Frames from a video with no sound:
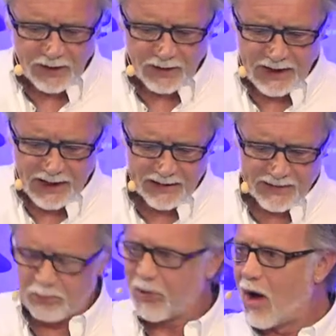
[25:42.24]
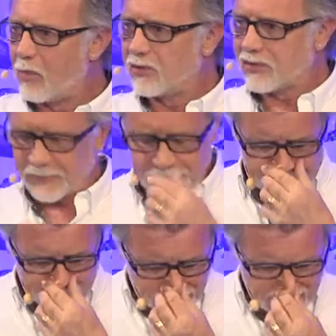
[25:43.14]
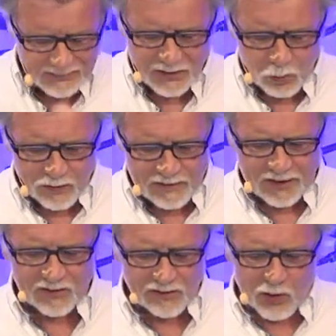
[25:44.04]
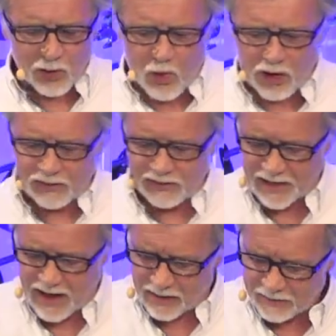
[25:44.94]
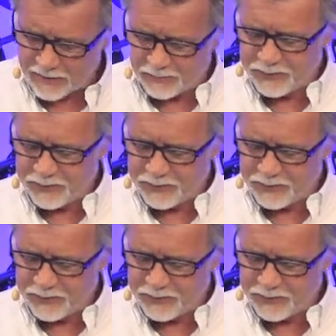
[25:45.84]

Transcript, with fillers: Okay, the props were 6 stone water jars,